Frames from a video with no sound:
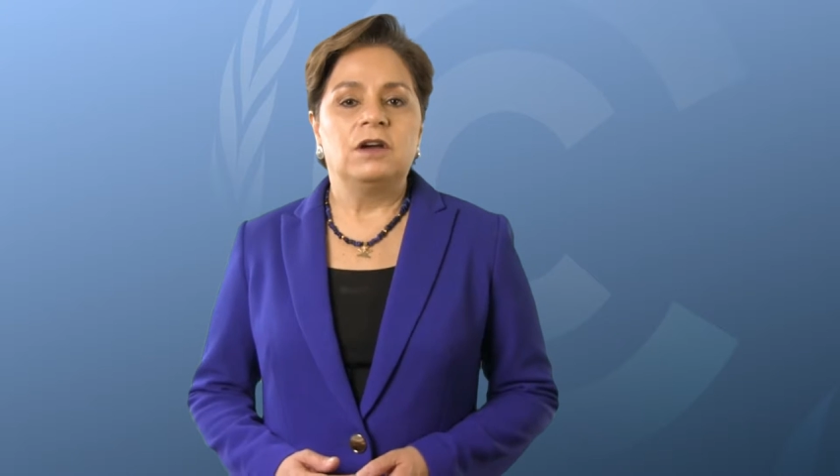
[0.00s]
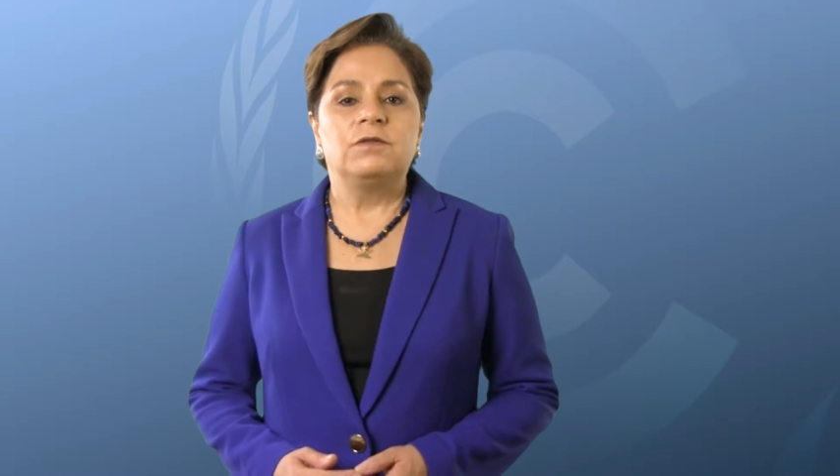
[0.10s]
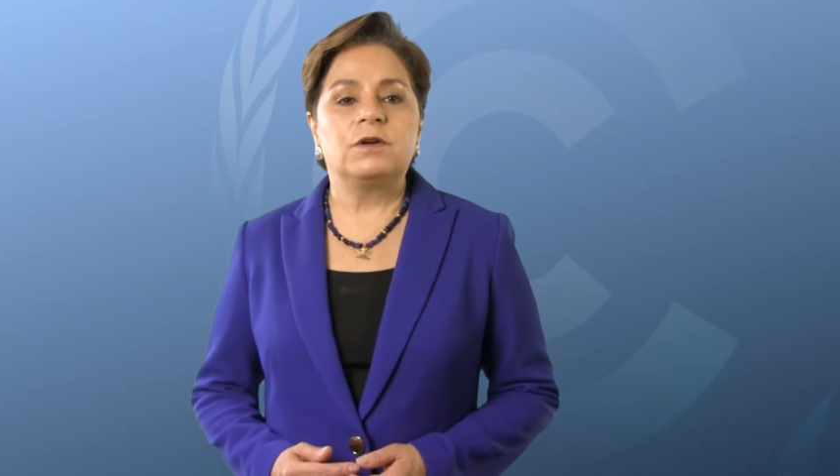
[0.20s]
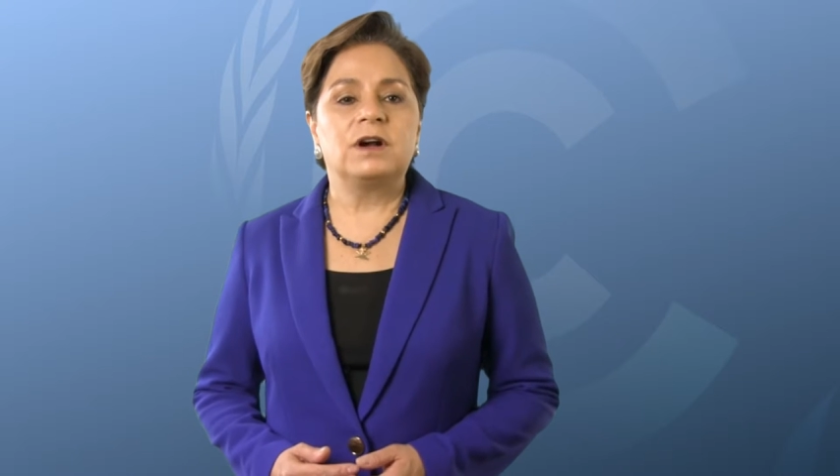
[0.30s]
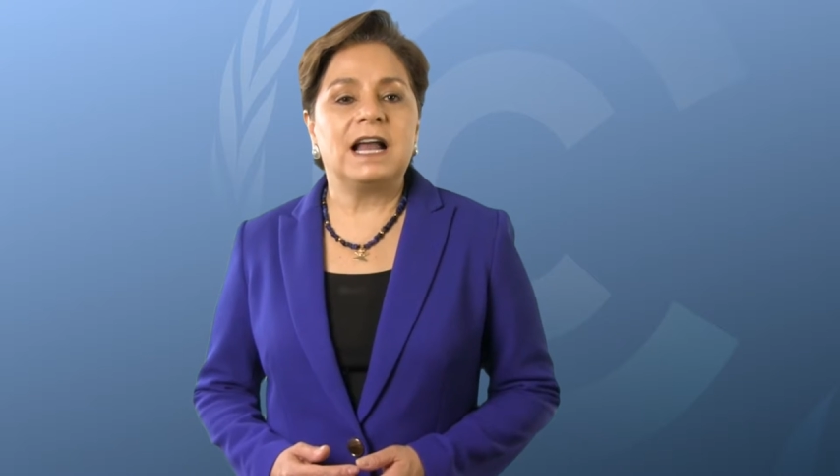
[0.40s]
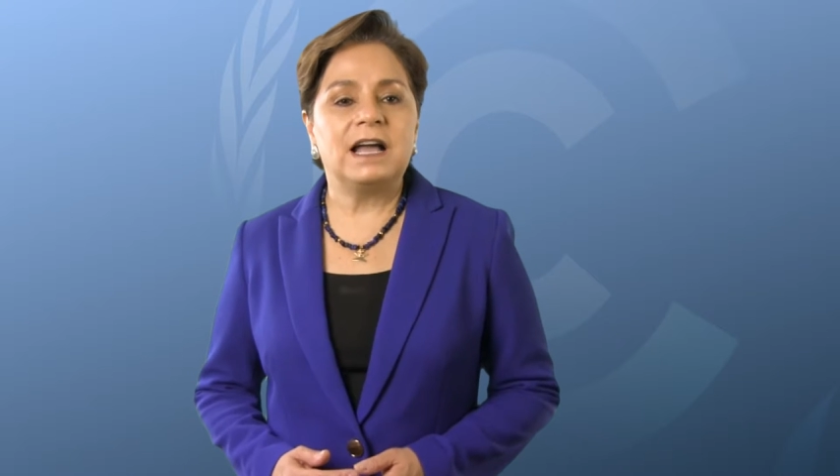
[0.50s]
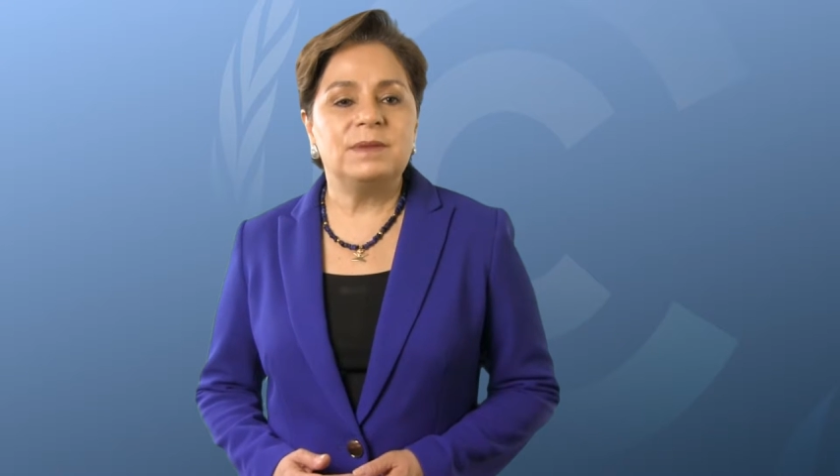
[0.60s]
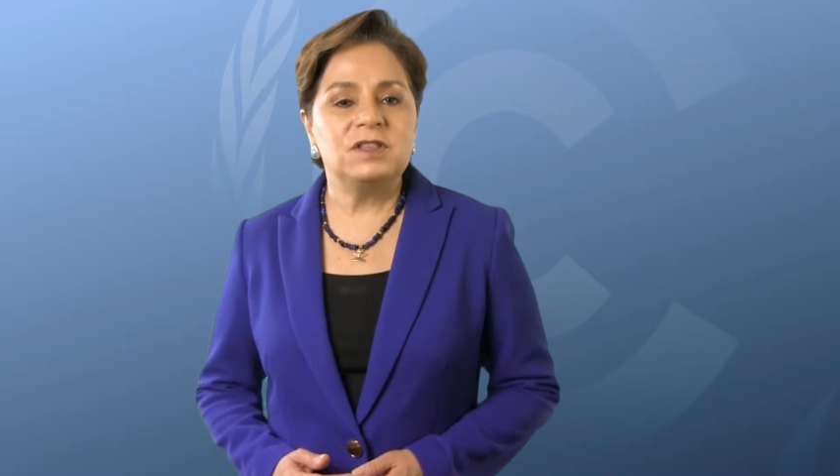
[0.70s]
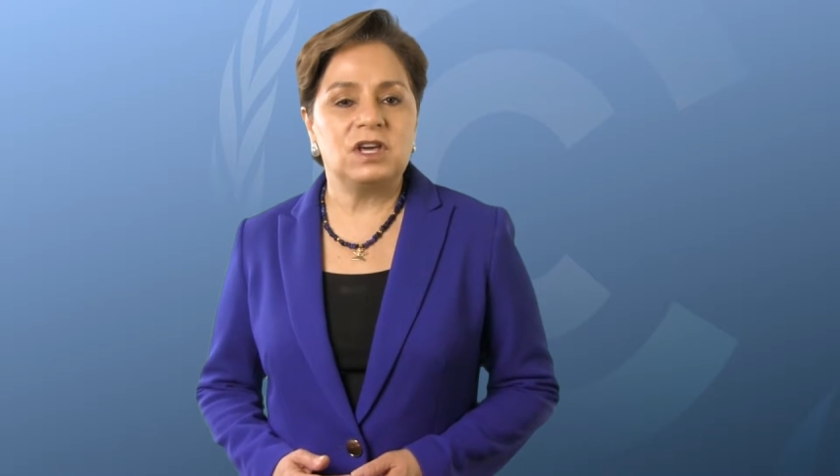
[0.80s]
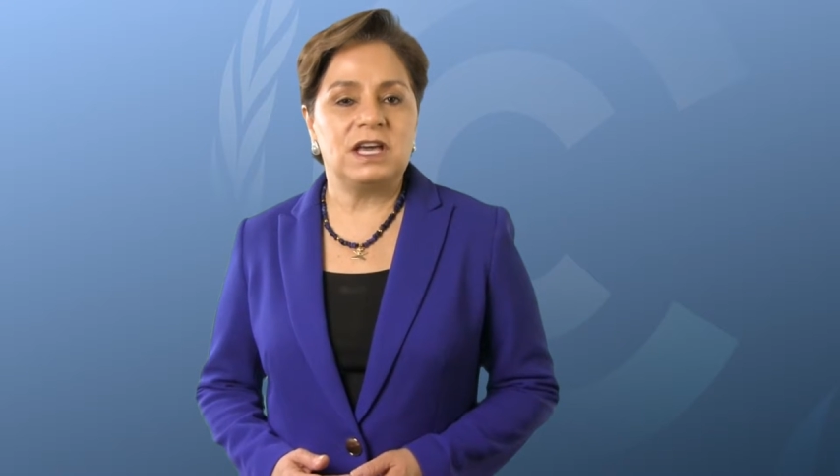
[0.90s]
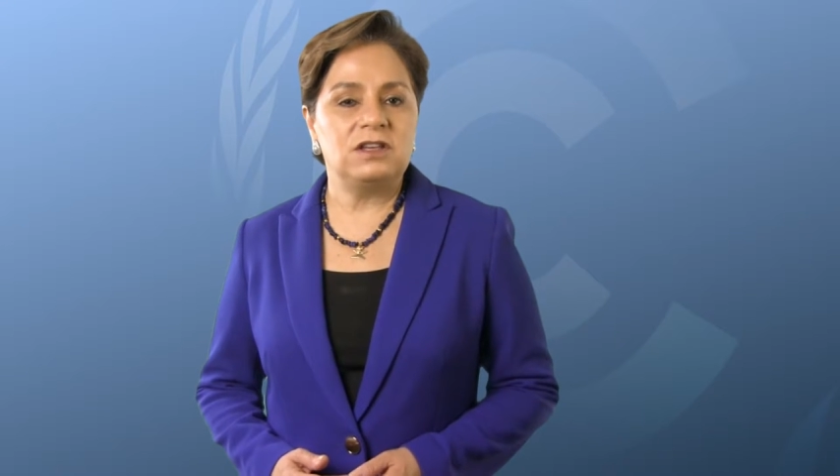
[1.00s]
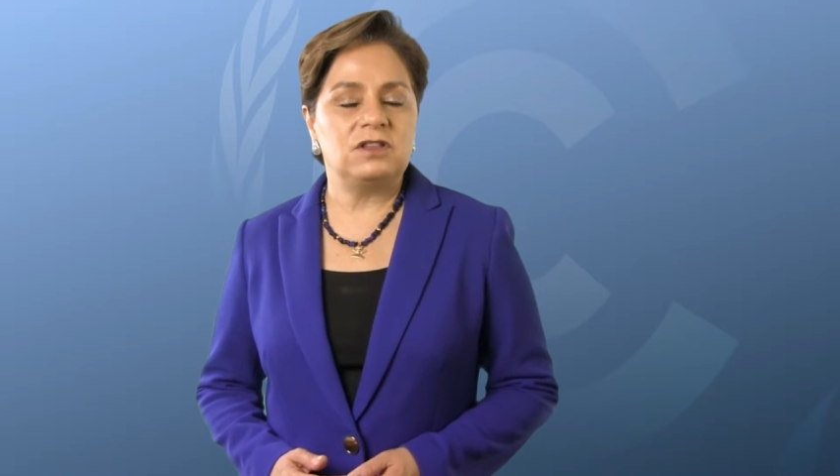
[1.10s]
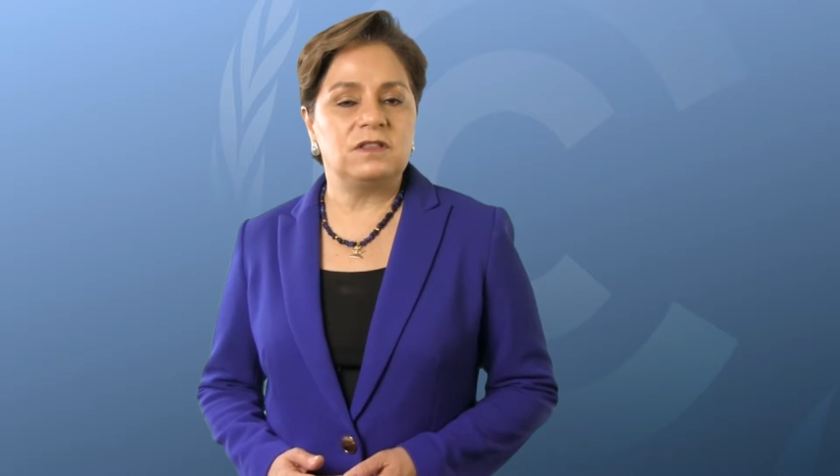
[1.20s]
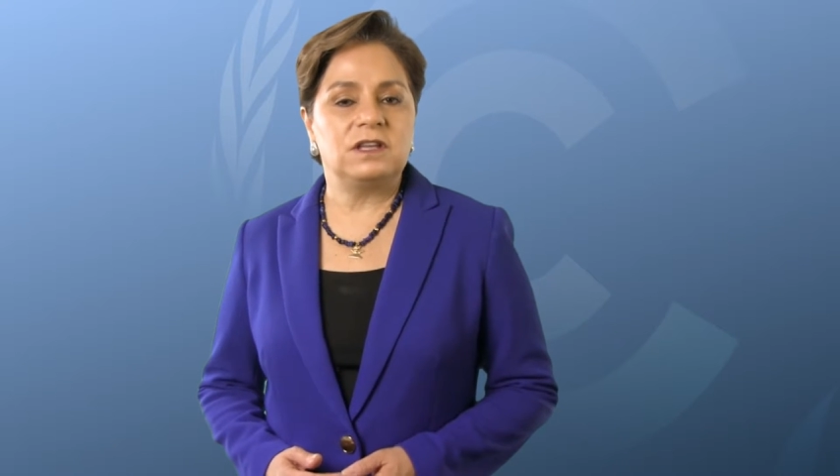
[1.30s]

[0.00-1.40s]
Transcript: For climate change,